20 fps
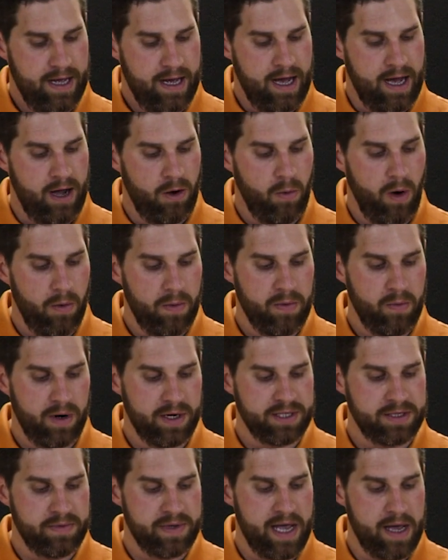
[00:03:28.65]
What we
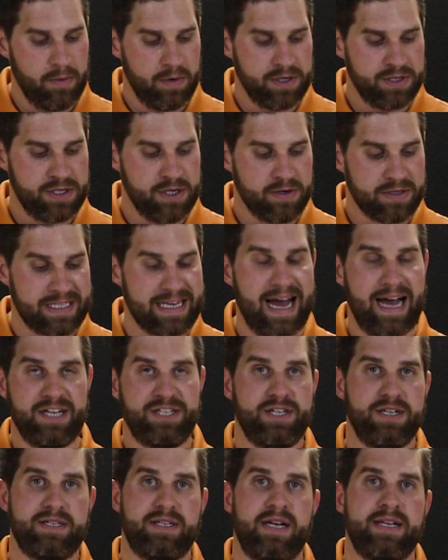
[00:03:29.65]
wanted to be able to do is
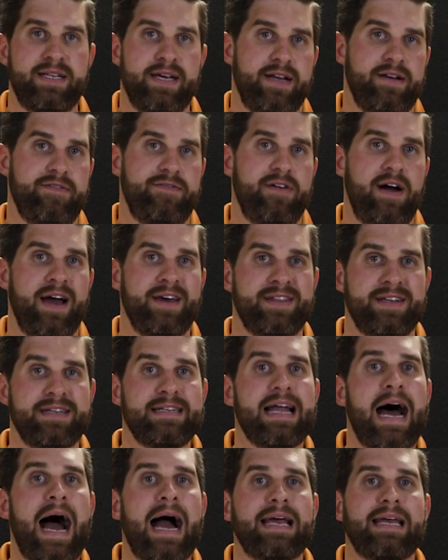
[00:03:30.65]
not just identify the
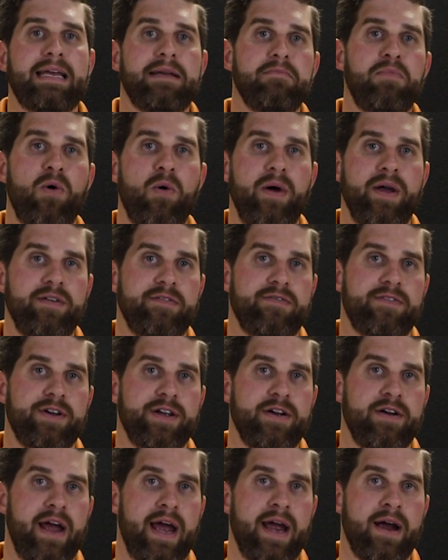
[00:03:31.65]
nocking point
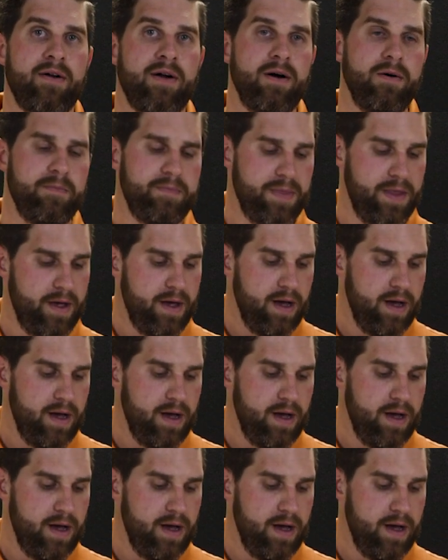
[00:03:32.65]
for your arrow.